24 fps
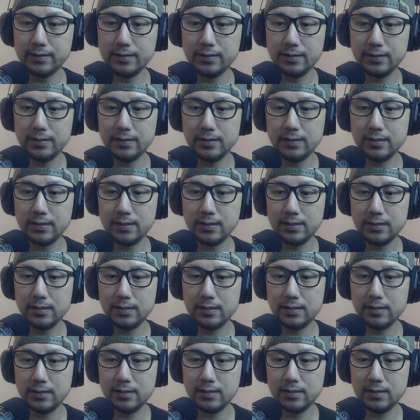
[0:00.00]

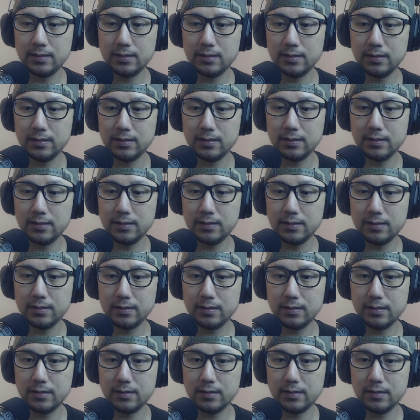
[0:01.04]

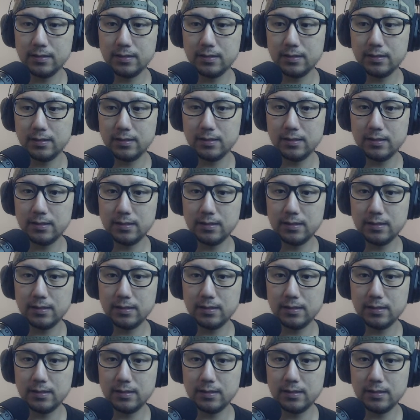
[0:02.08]
(silence)